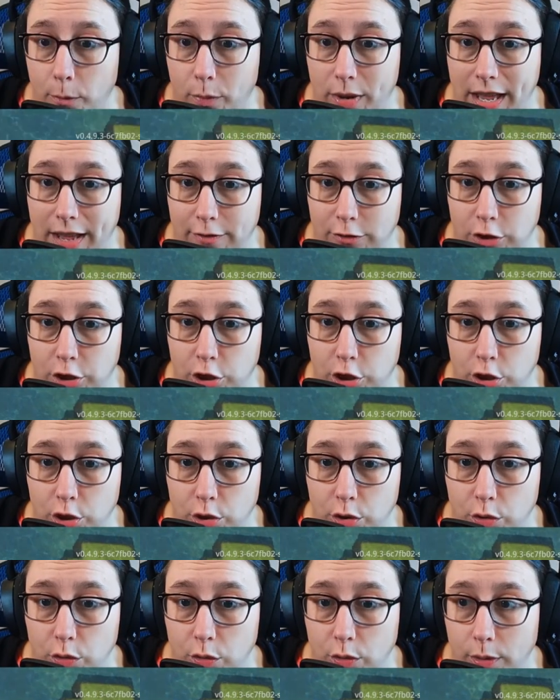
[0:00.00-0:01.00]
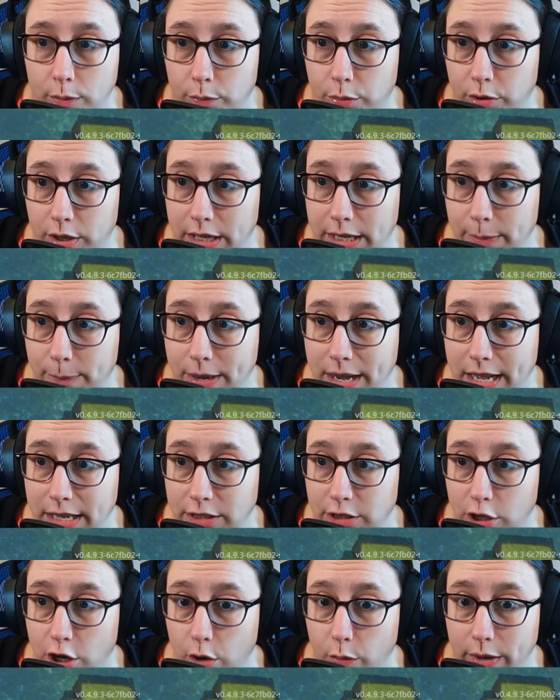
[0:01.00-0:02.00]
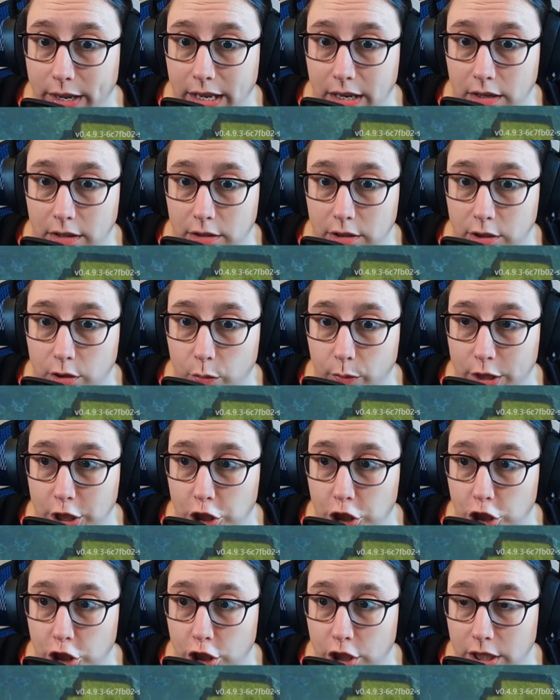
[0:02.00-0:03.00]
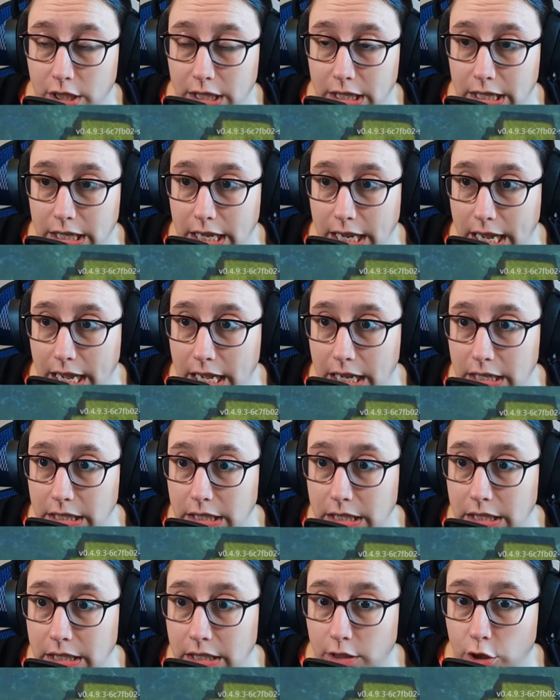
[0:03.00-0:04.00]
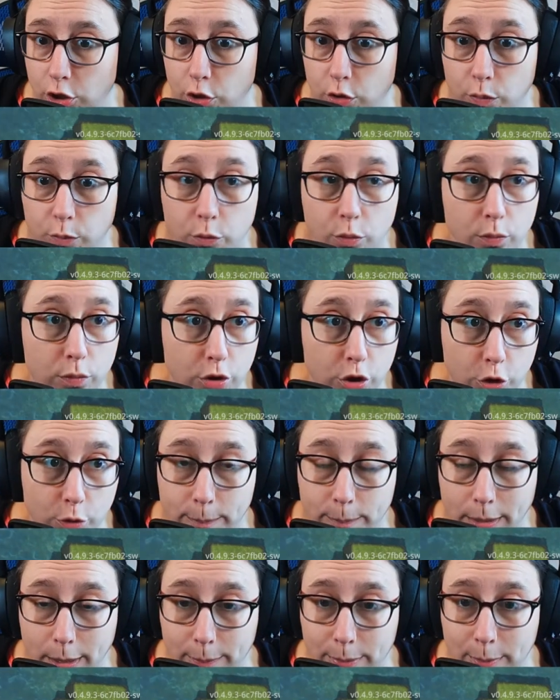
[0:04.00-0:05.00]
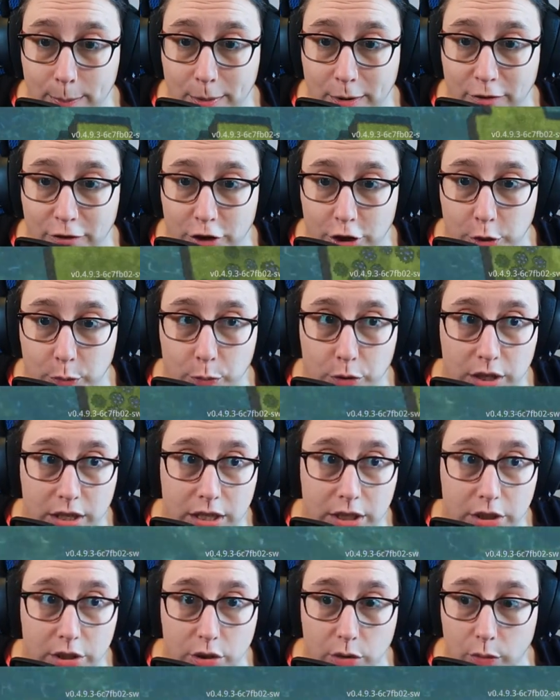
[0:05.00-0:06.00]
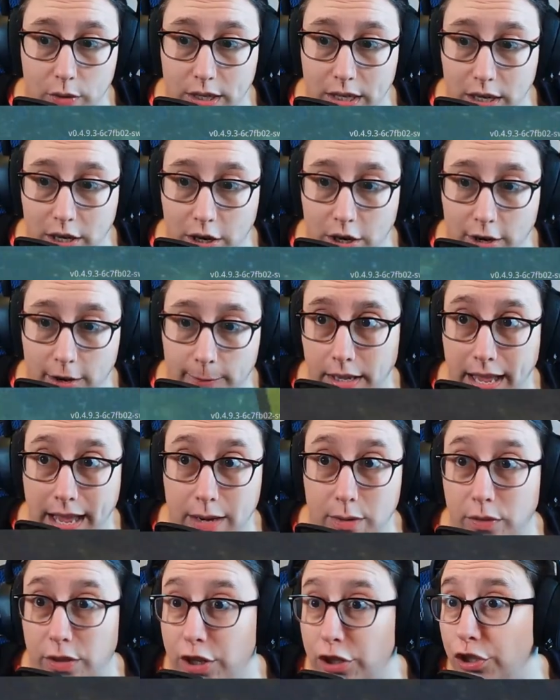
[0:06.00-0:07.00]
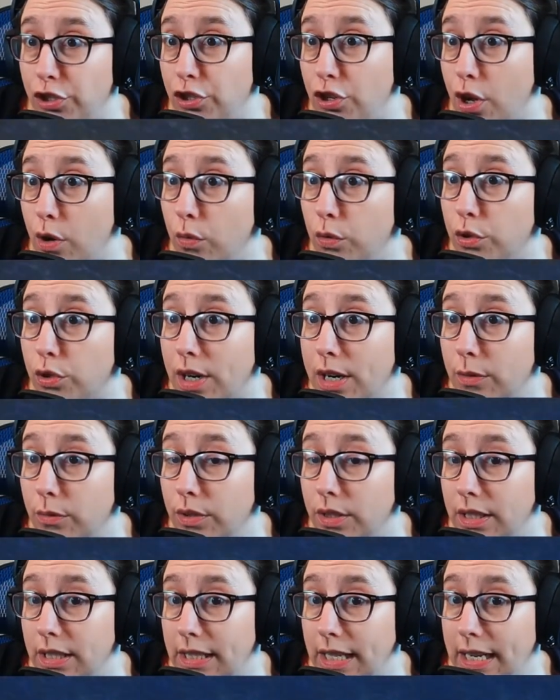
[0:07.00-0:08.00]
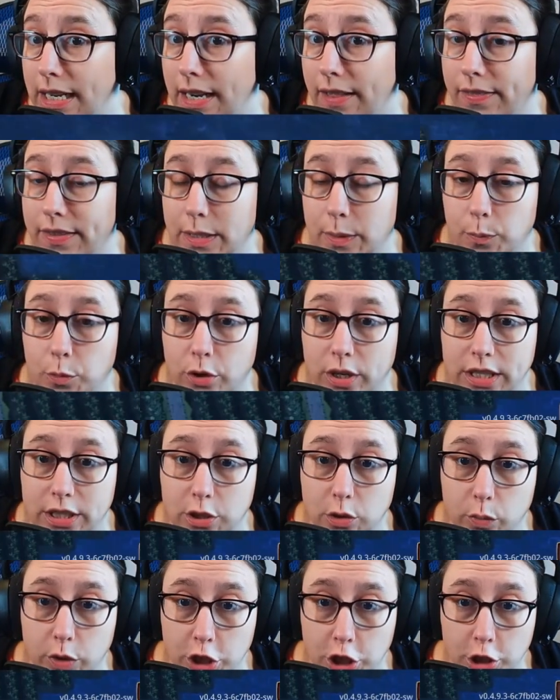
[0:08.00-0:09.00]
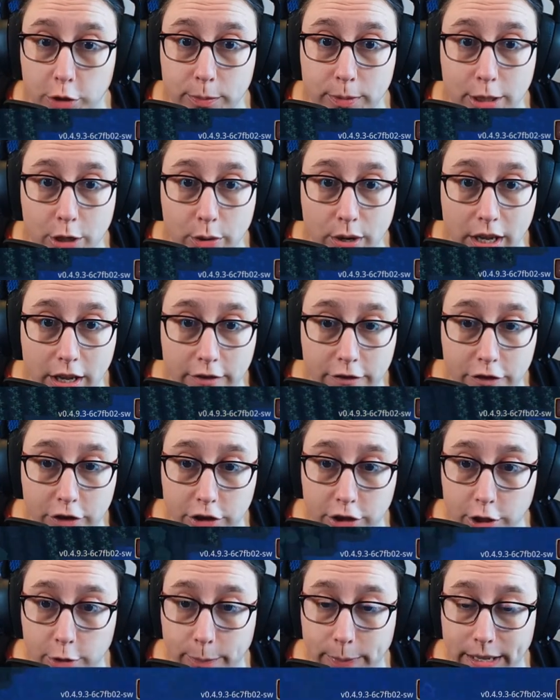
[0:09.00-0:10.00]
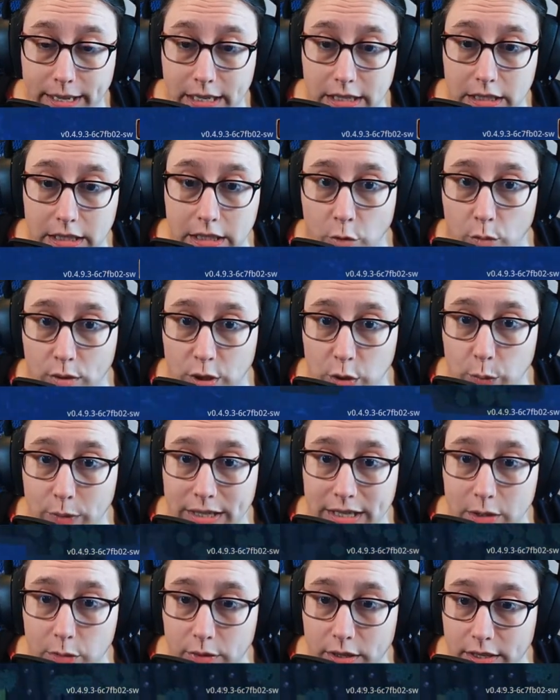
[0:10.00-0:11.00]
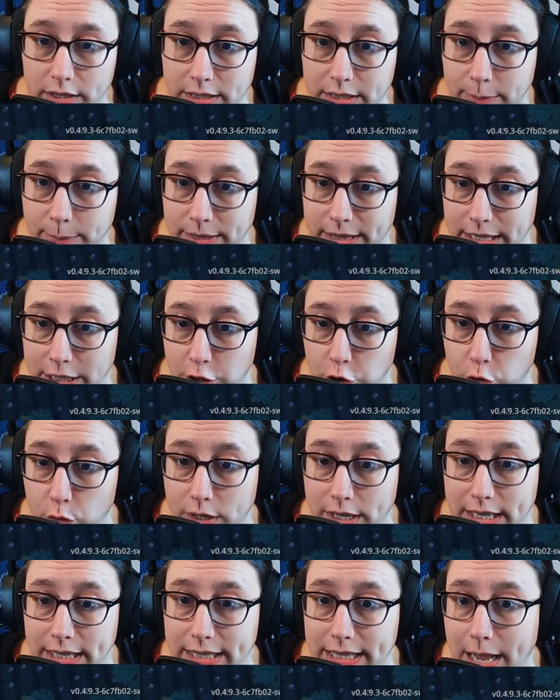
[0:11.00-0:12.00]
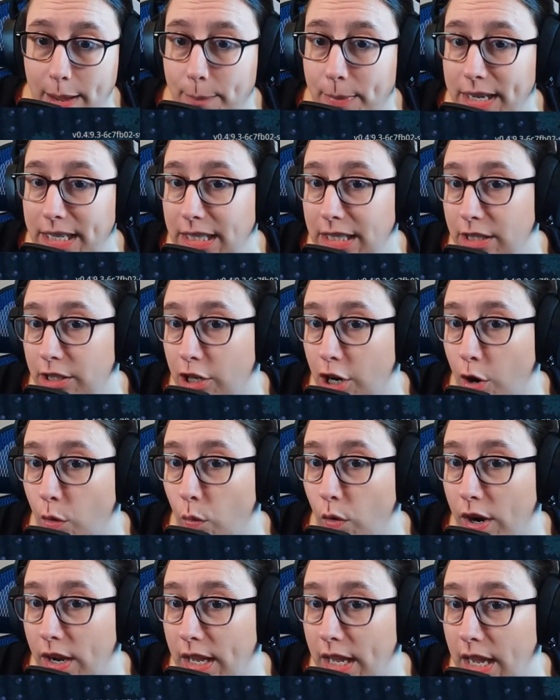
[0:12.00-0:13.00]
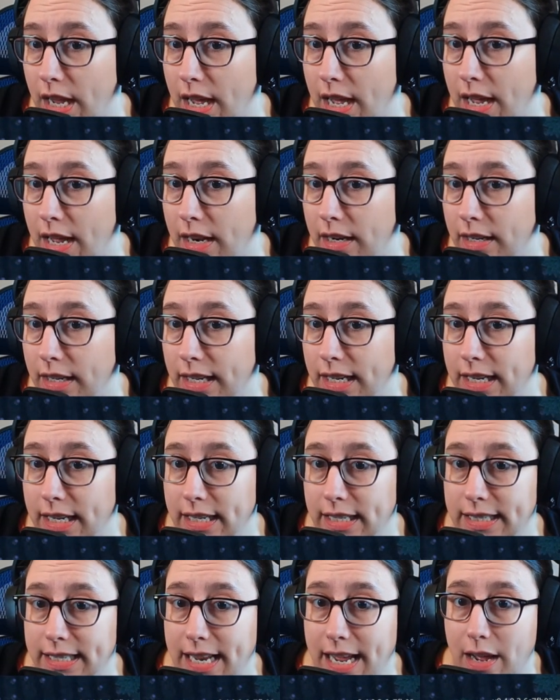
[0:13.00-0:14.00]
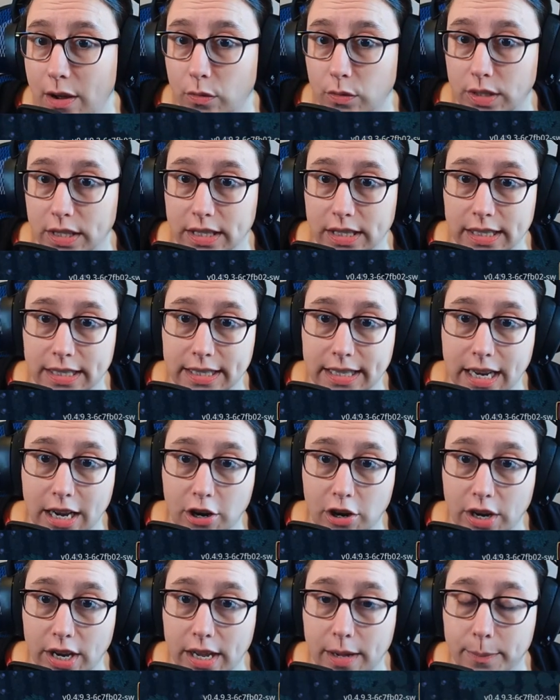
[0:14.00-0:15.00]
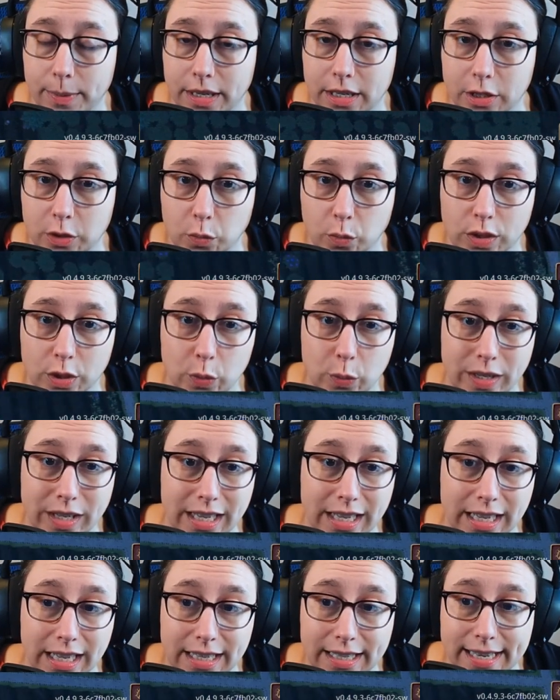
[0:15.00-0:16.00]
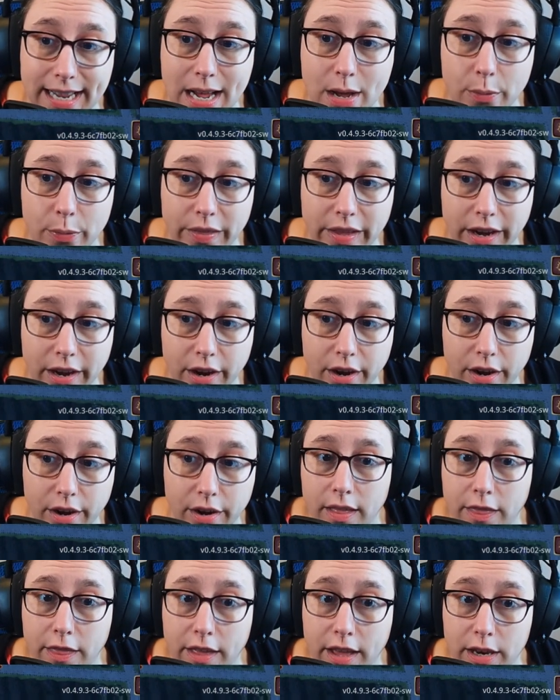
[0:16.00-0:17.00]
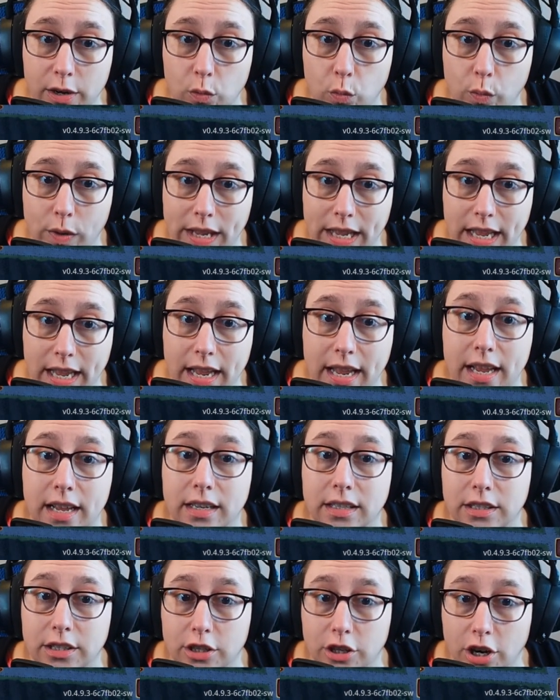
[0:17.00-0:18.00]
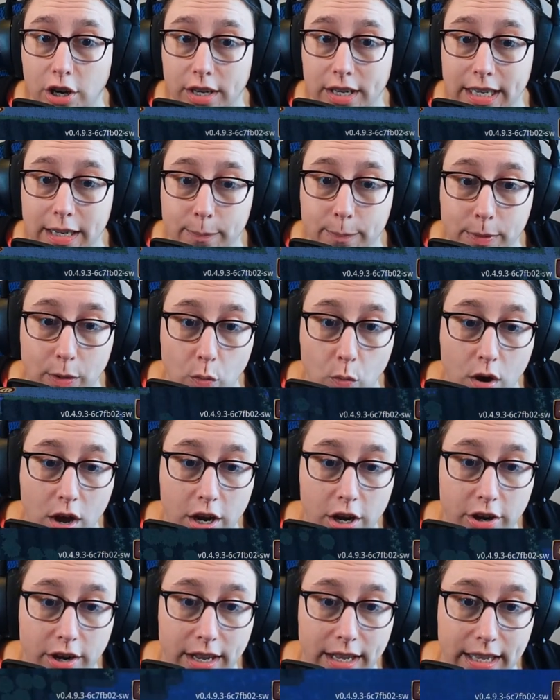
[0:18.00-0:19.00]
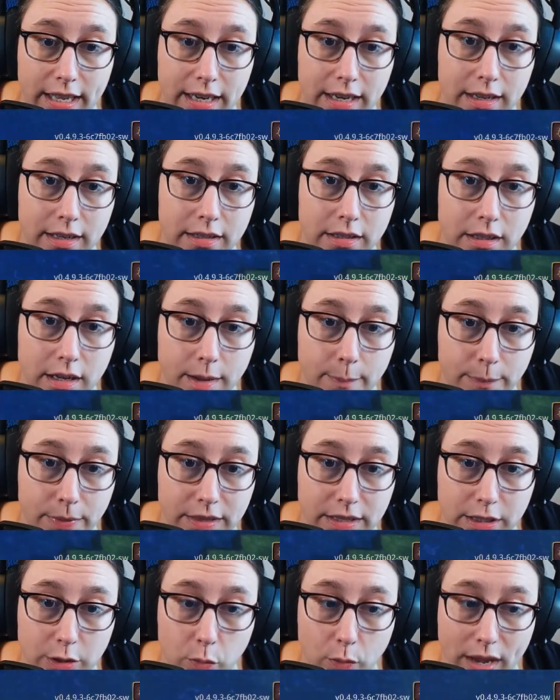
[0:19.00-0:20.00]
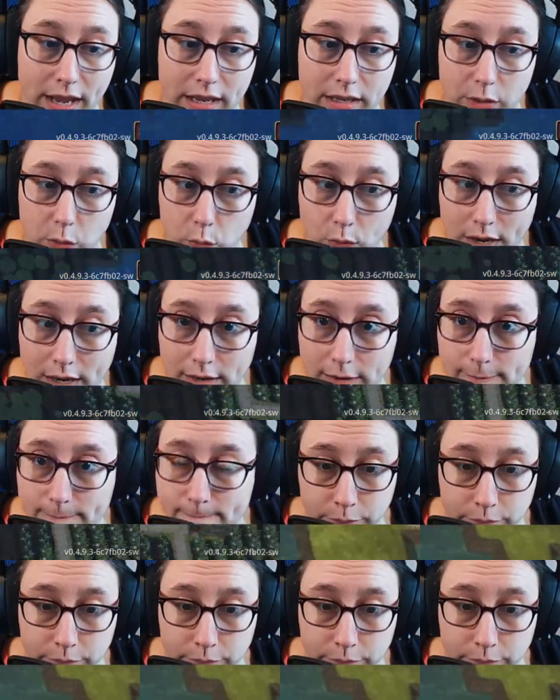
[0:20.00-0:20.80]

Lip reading: We have 2 breeding pods going, so we should get 2 new baby beavers pretty soon here. And there's no drought in sight at this point, so we should be okay for a little bit. Once we get rid of some of these trees, I might start working on getting down to this area, because once we can get down there, then we can start keeping water and get it up this way as well.